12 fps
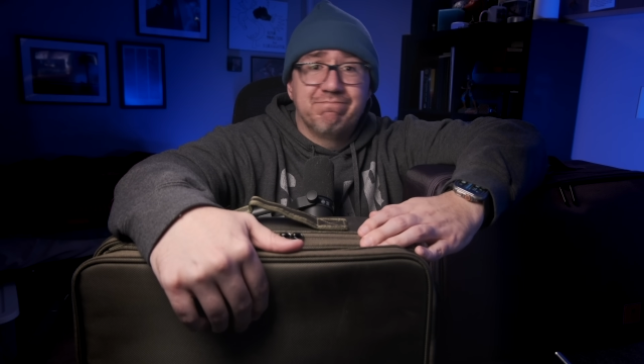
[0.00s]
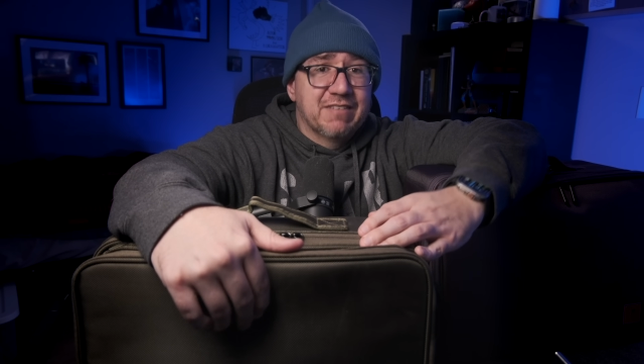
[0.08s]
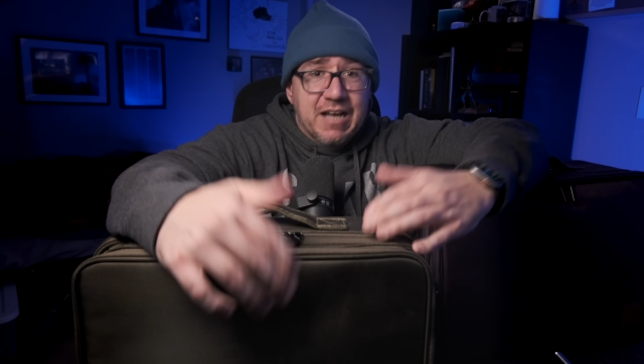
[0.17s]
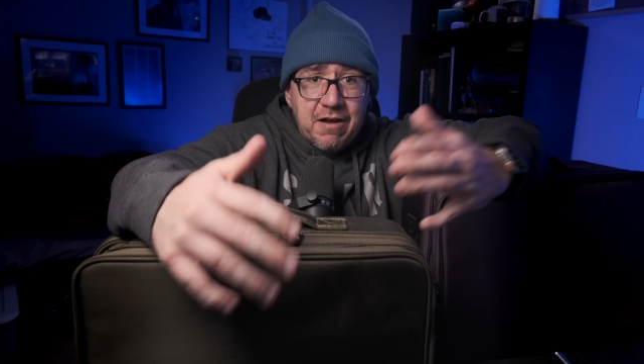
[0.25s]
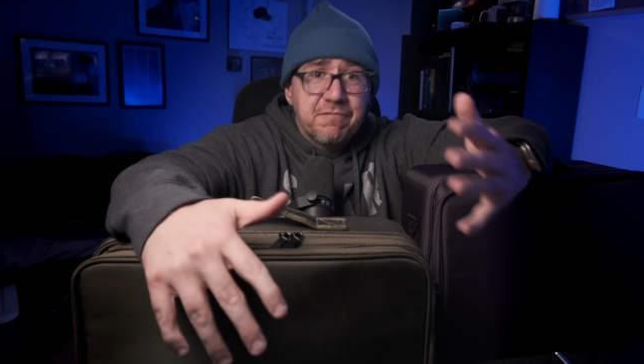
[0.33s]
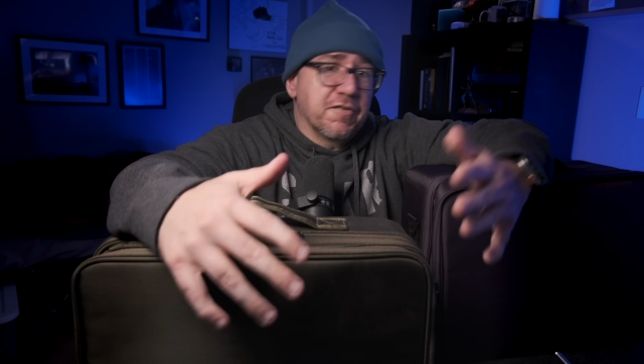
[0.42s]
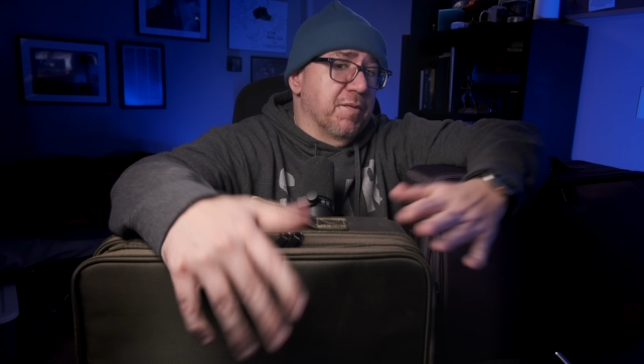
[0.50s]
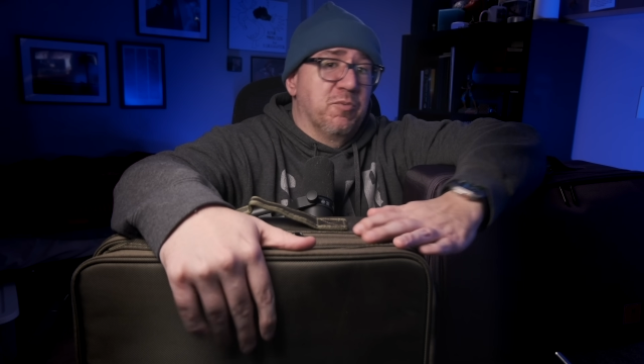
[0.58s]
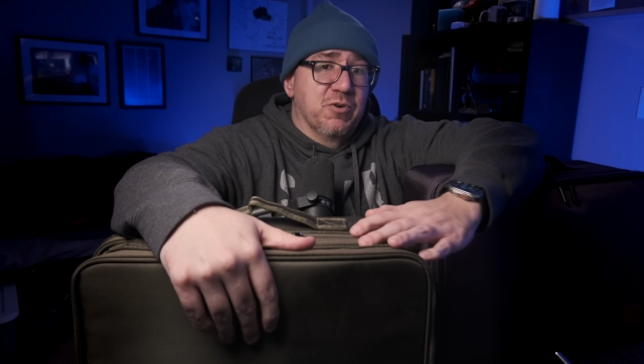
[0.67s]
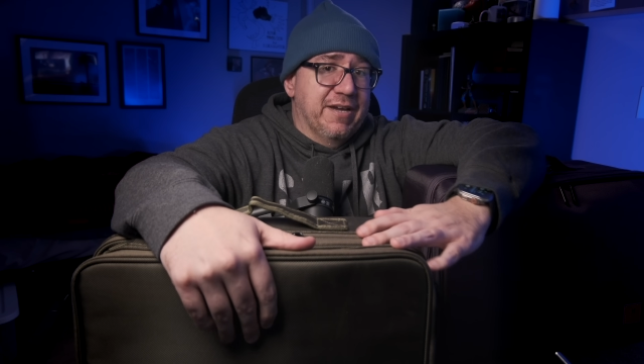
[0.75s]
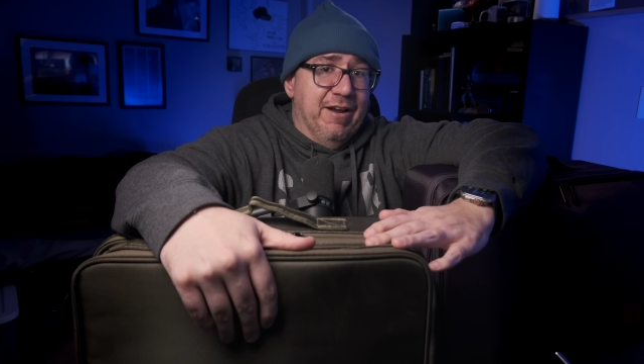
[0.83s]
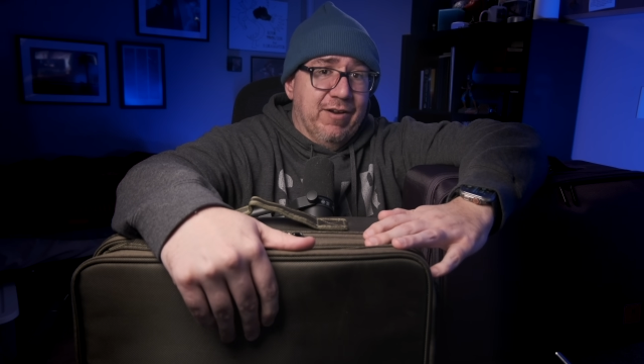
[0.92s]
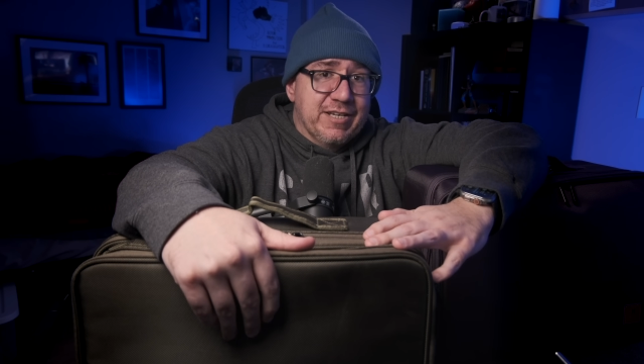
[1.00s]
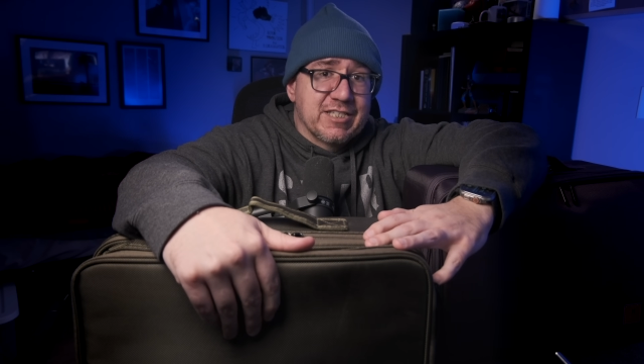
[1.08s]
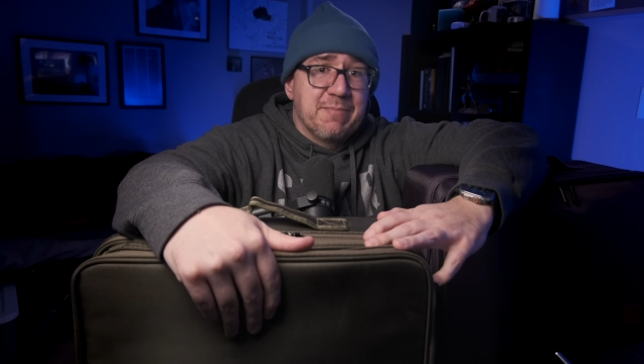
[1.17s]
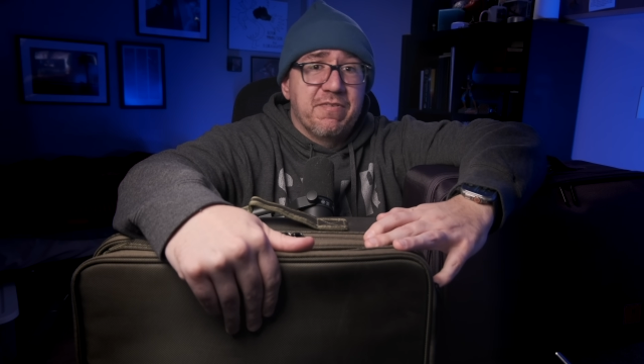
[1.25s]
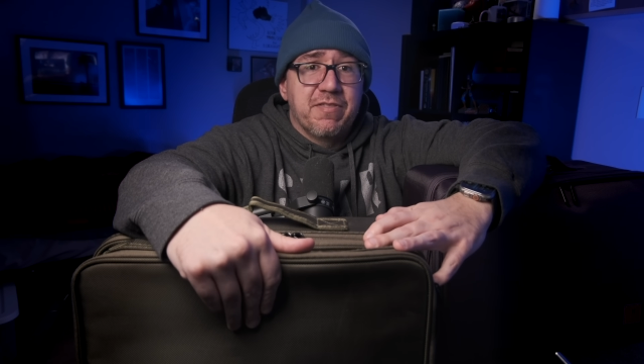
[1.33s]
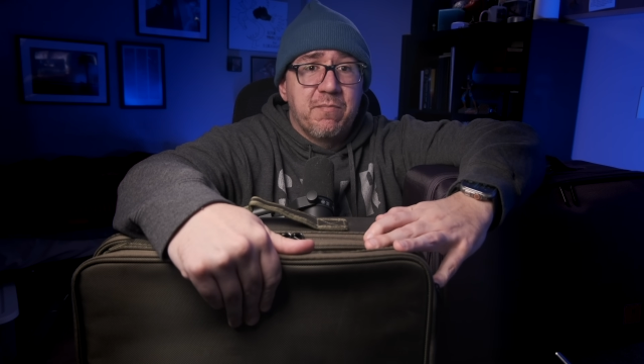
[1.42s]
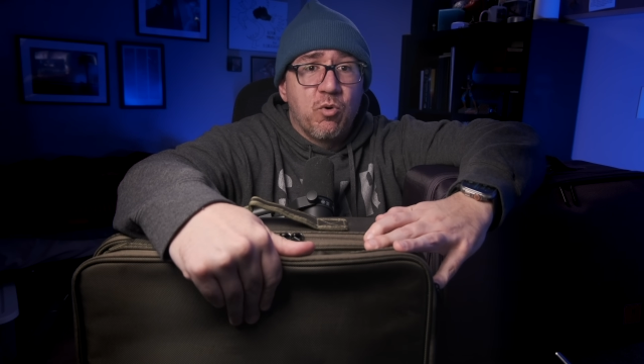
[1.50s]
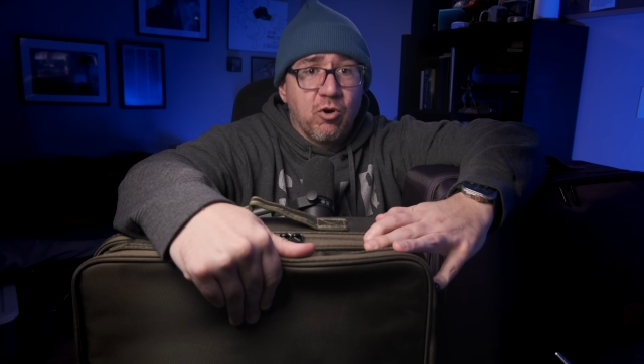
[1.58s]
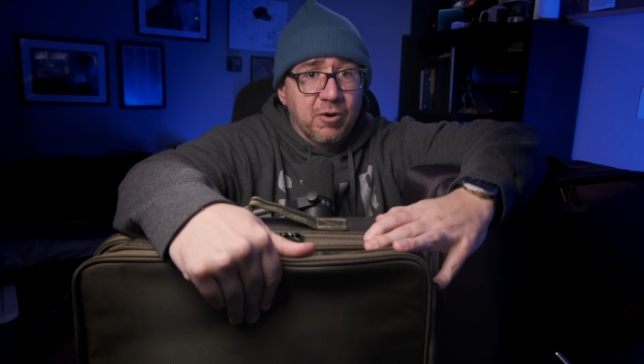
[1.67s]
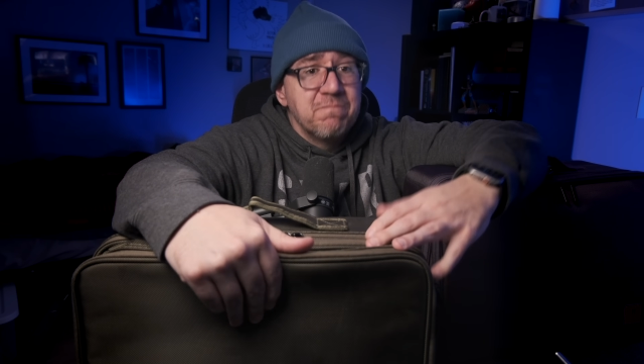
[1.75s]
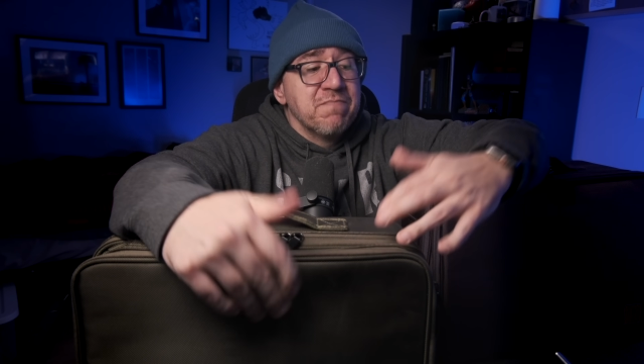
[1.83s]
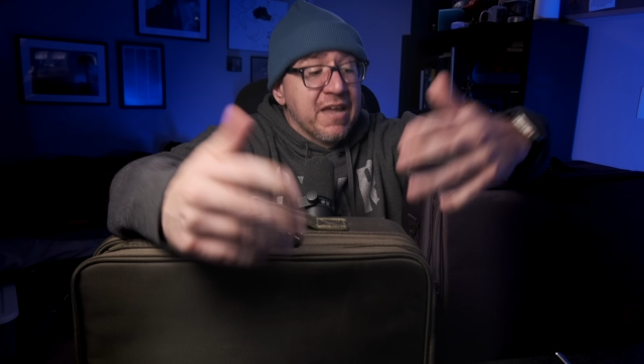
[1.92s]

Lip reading: comfortable carrying some of the more